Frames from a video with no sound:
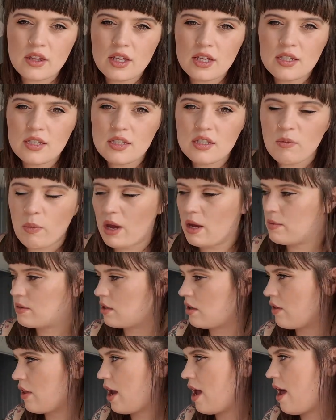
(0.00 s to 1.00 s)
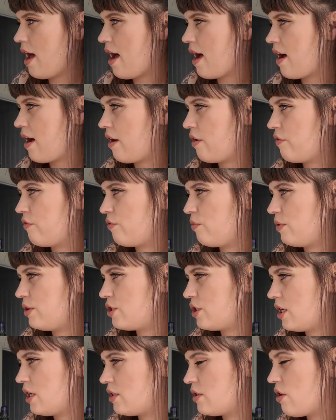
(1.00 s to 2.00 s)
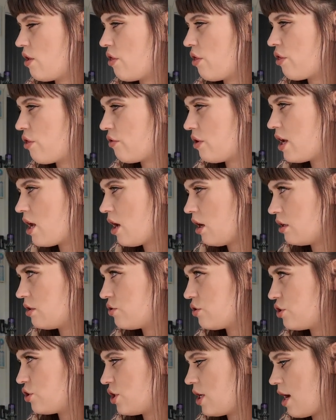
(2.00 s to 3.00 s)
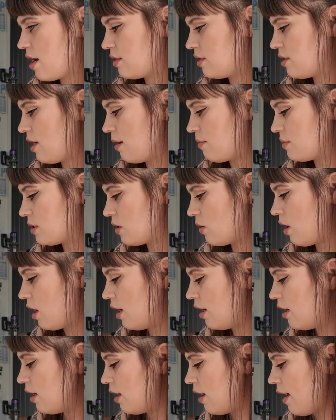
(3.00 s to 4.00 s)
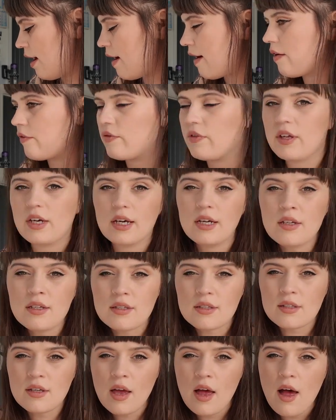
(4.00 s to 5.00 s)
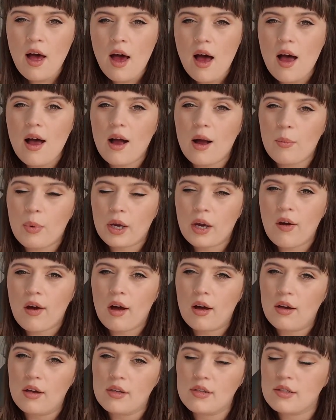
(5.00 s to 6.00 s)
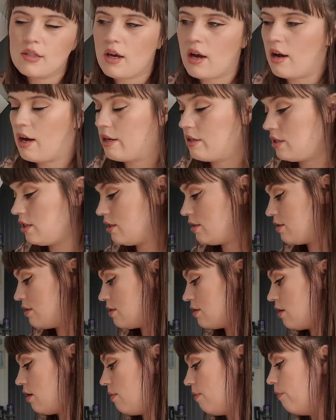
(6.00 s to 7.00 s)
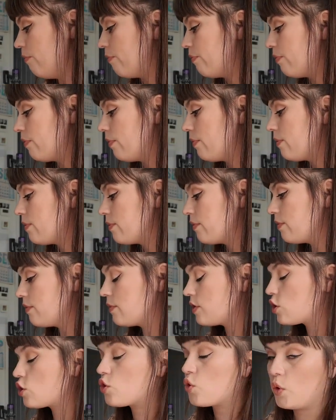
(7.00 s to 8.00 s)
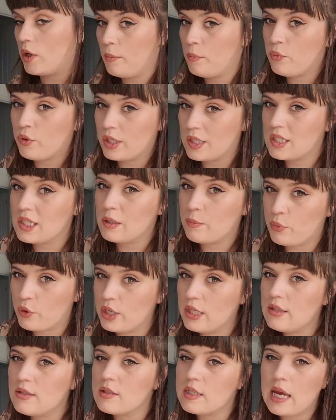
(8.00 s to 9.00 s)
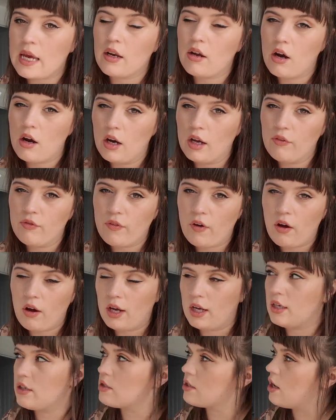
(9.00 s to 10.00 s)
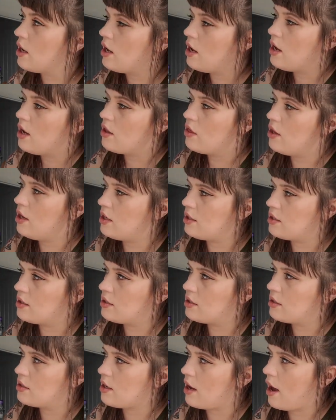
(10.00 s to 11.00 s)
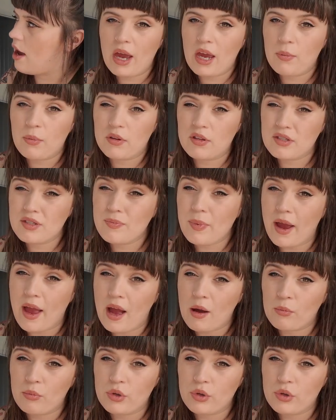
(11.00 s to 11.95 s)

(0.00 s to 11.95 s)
this is the paper stock that I have, which is 300 GSM. So I have this because I did some screen printed prints, and I find this paper, this is by hand